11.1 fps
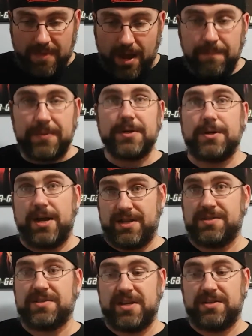a pure
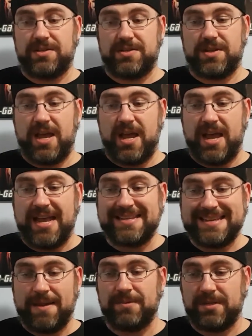nonsense uh,
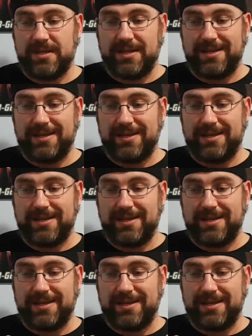attempt